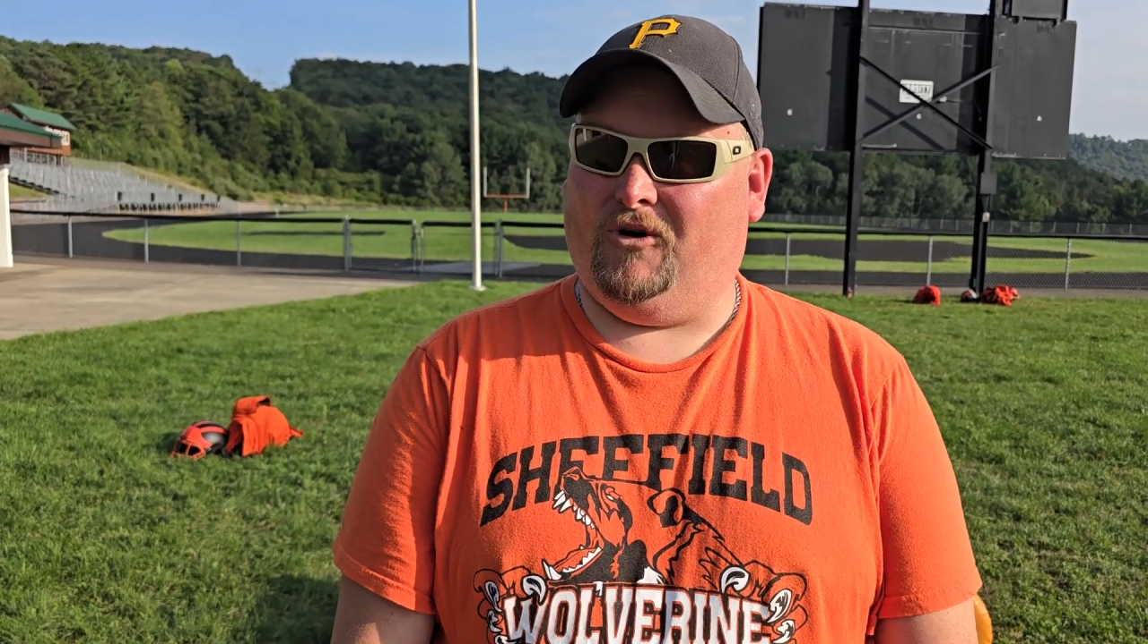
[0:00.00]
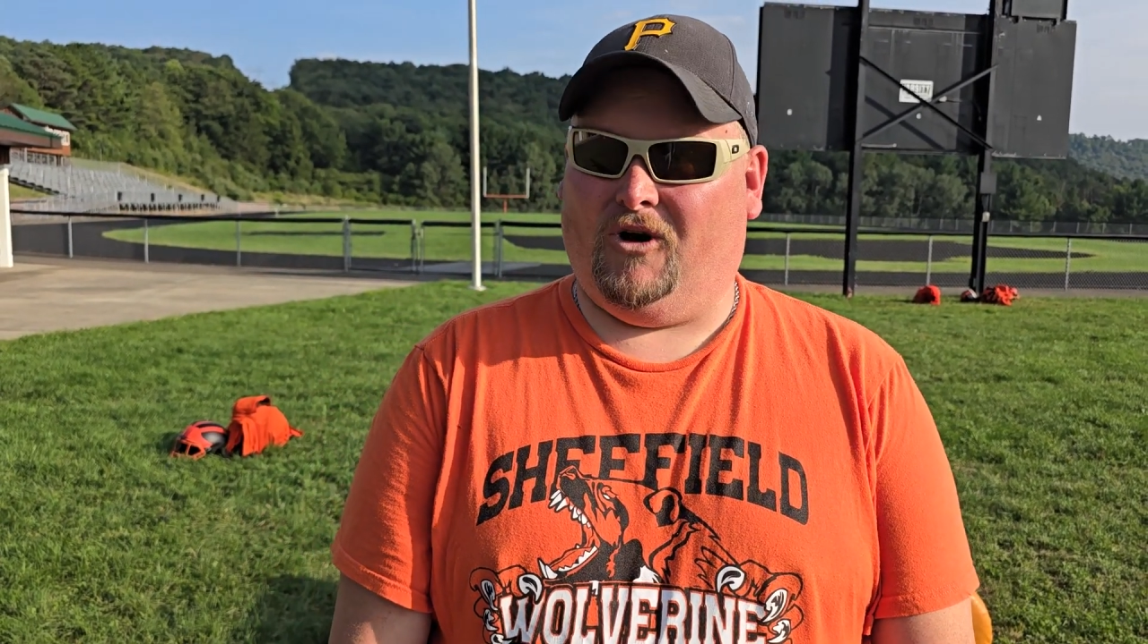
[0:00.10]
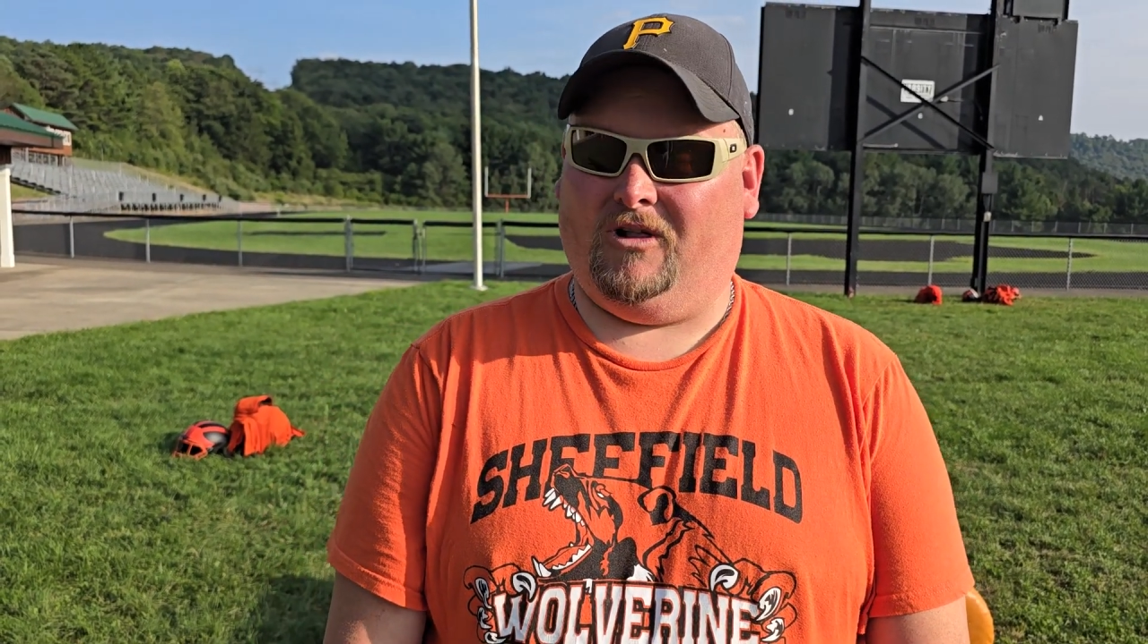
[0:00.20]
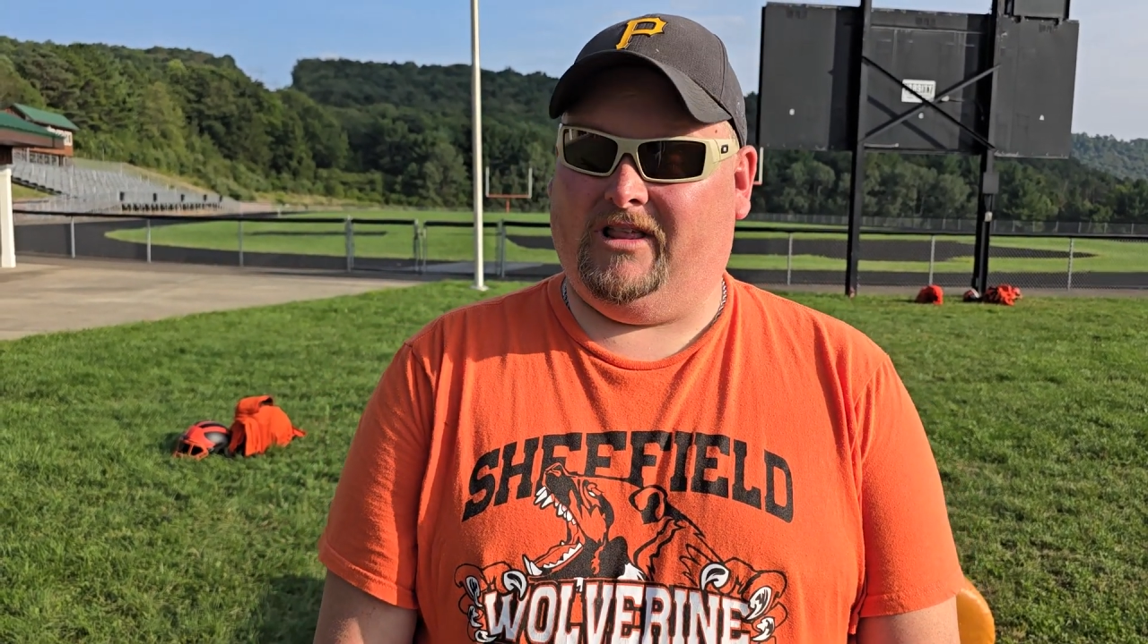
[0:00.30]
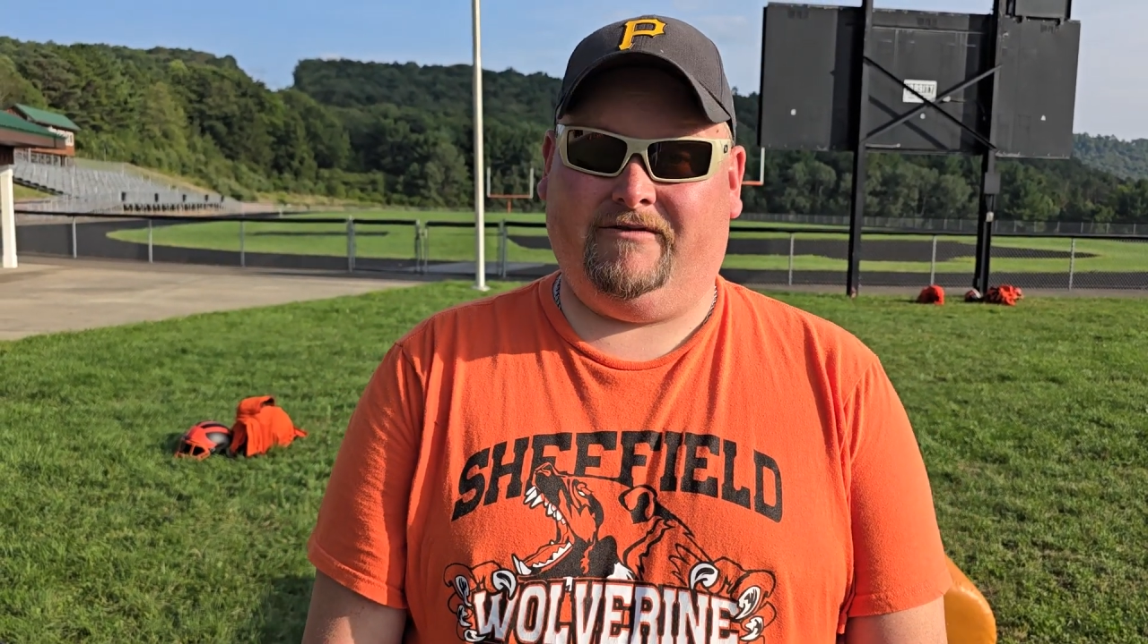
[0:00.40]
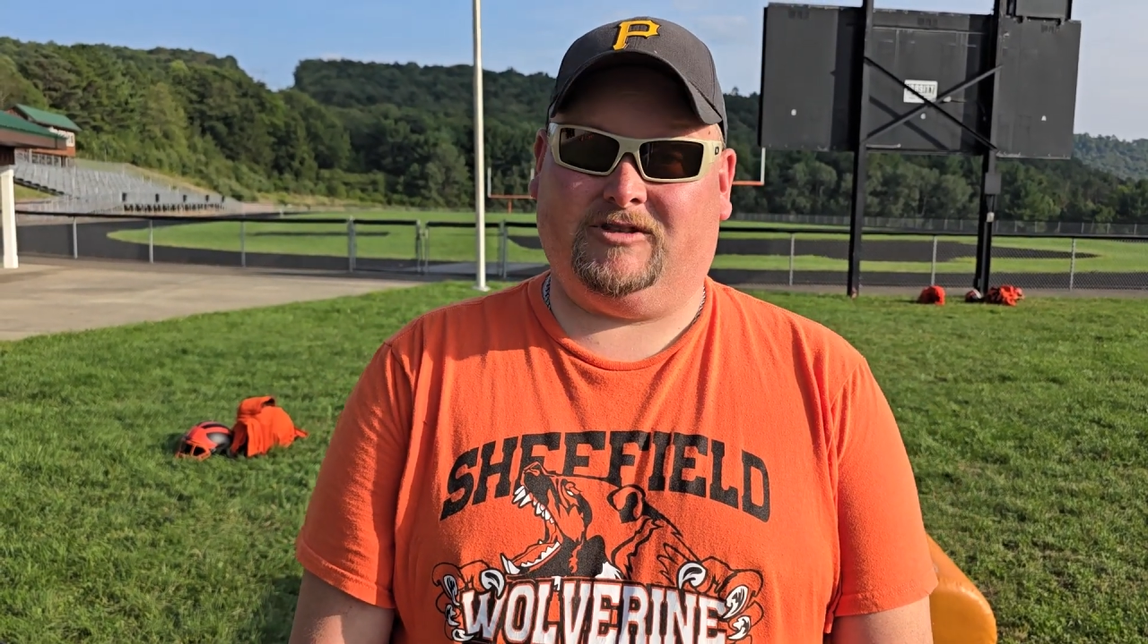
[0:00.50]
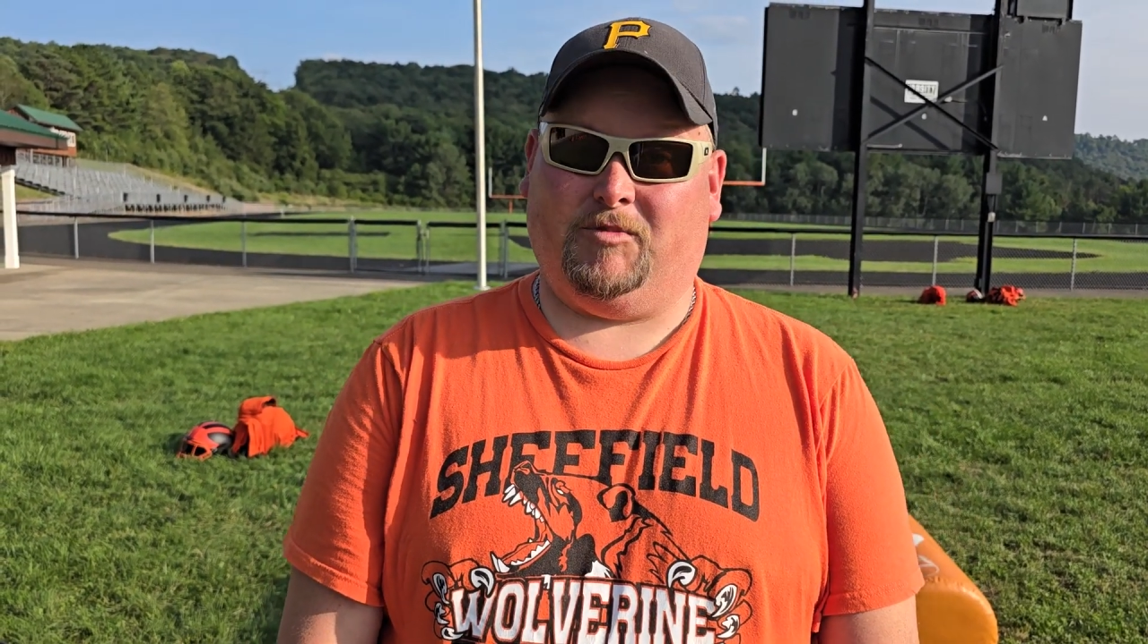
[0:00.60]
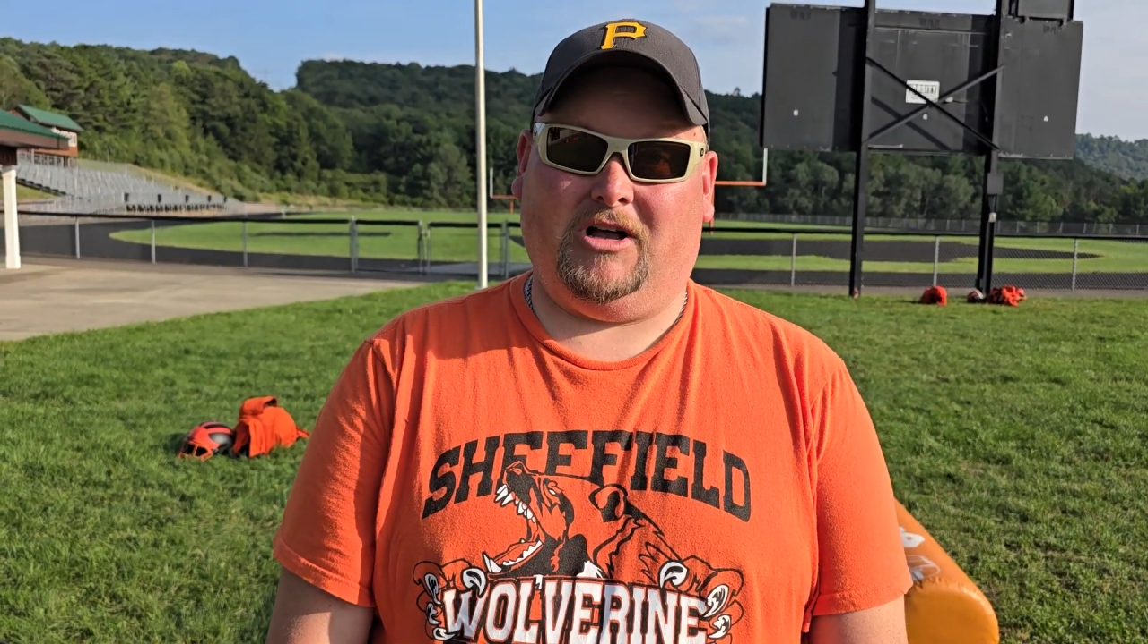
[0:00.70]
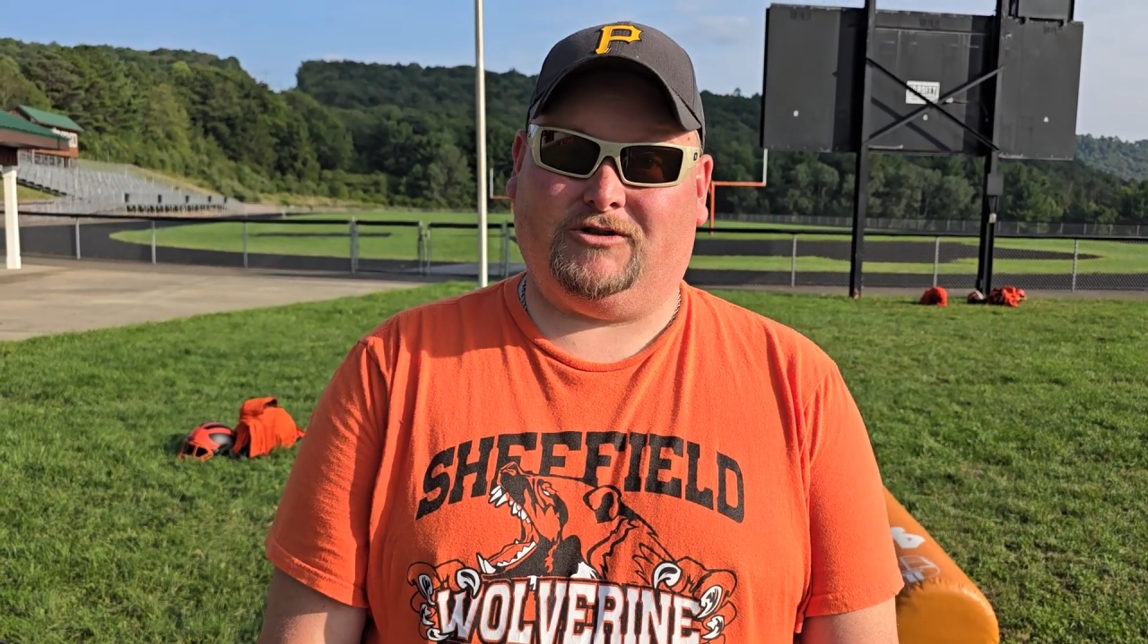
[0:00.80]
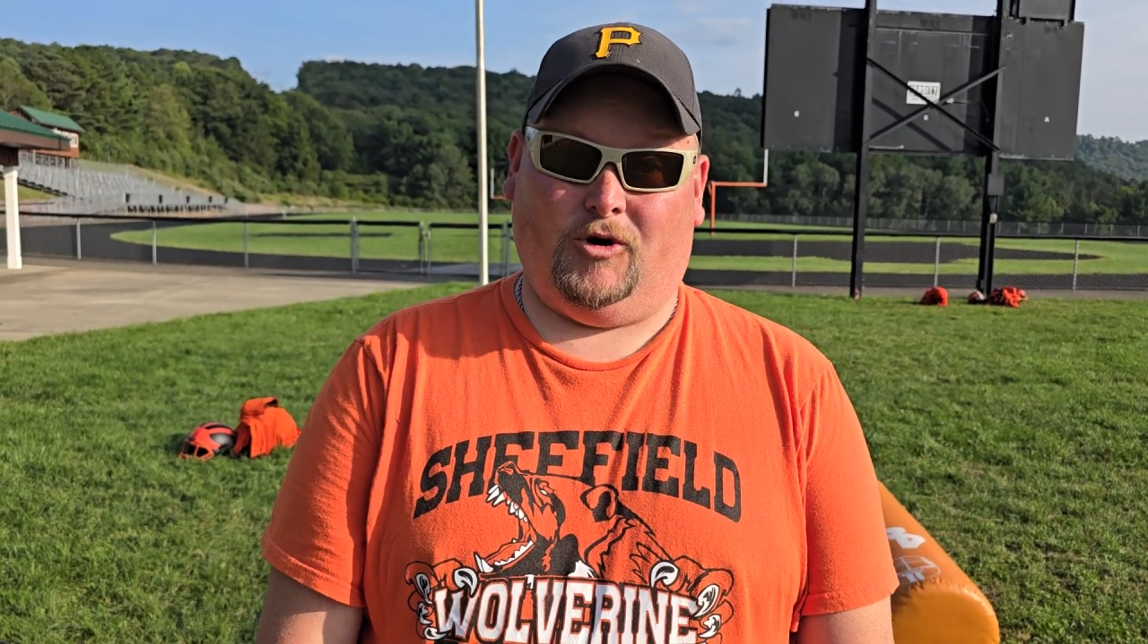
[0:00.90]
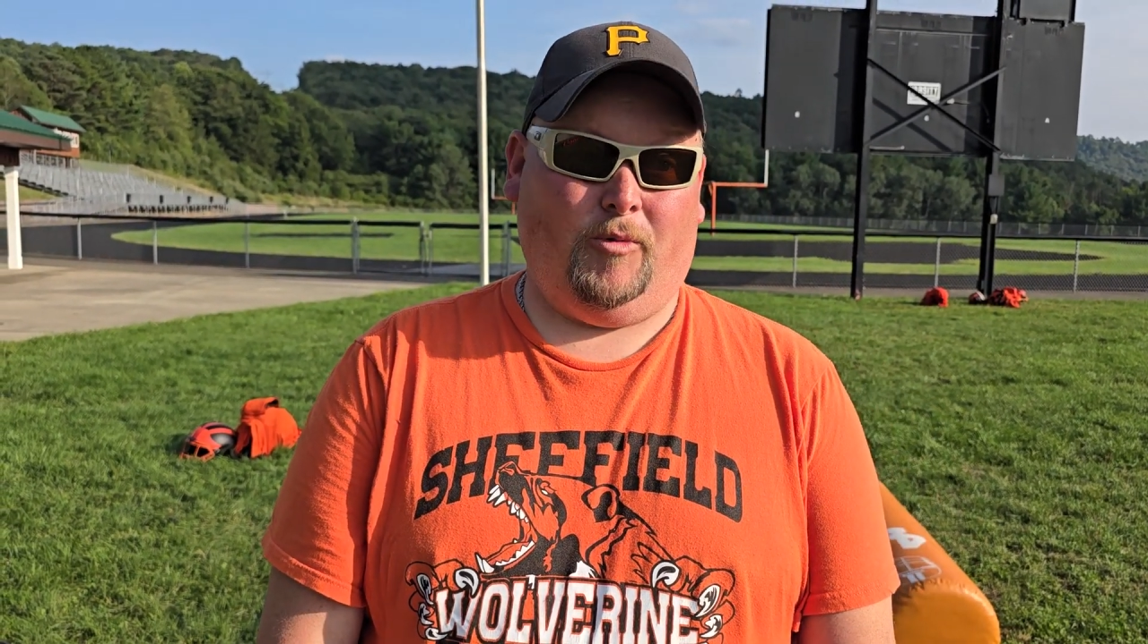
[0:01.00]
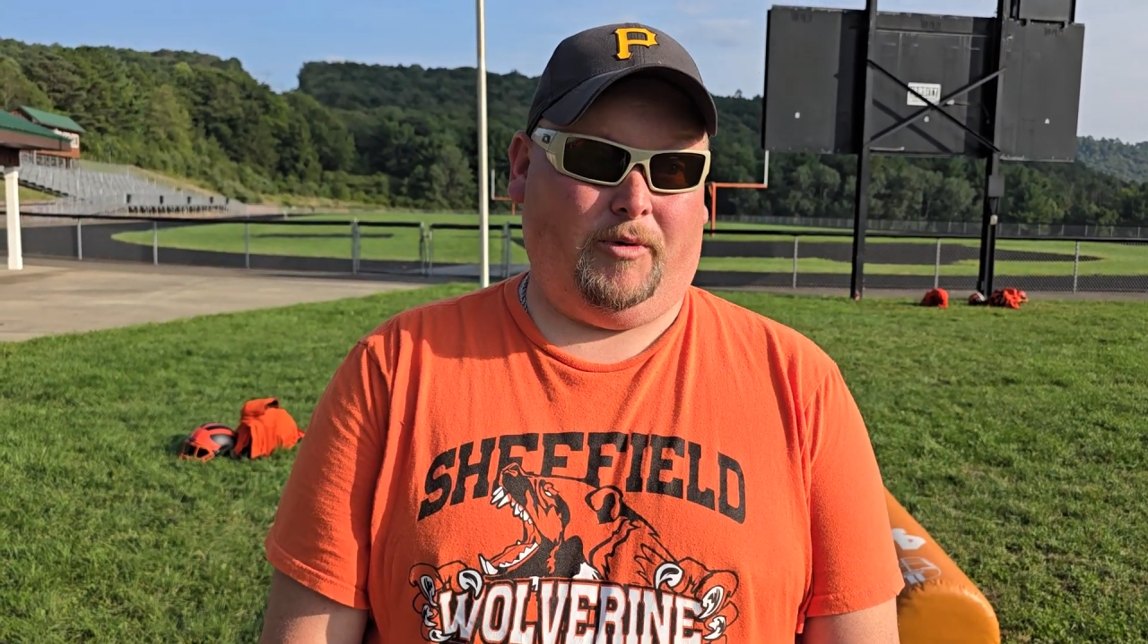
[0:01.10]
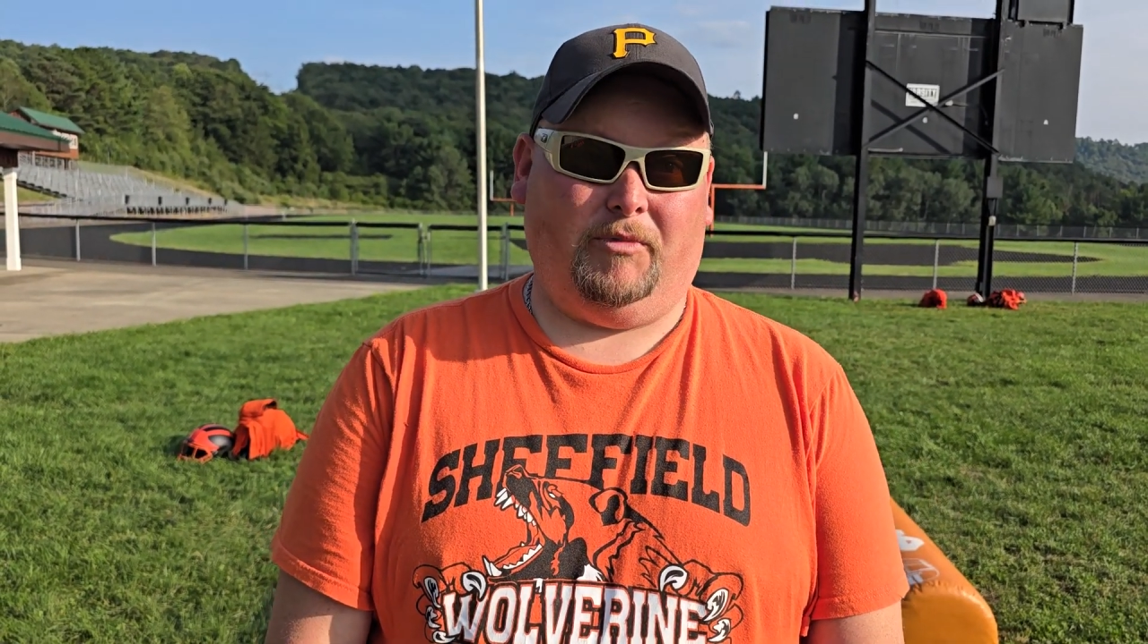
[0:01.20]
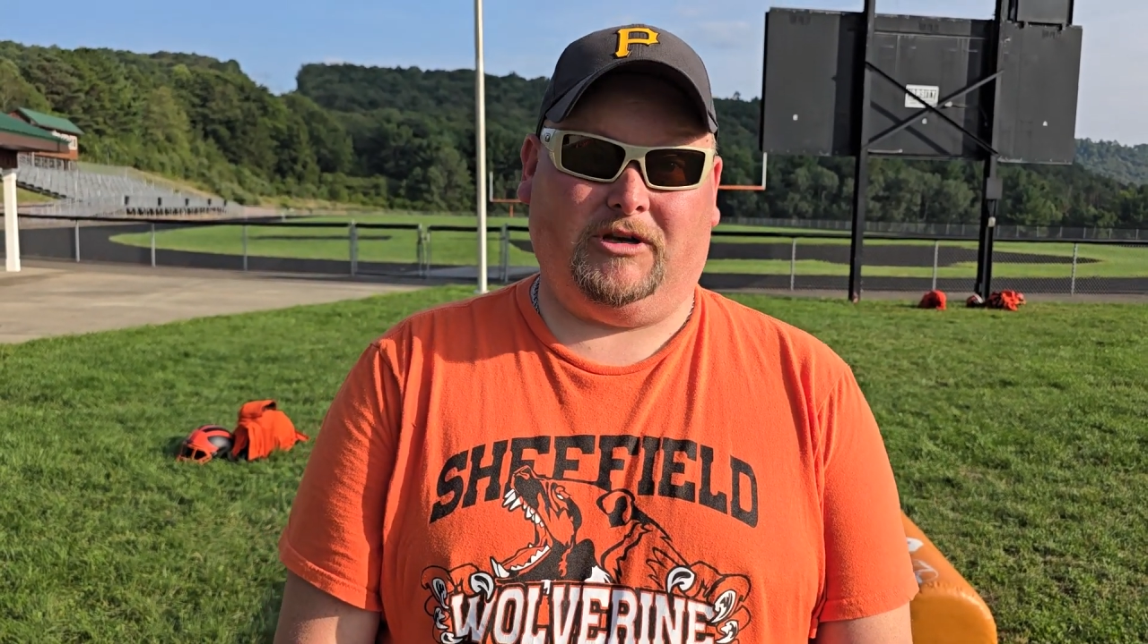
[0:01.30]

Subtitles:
all 11 spots are open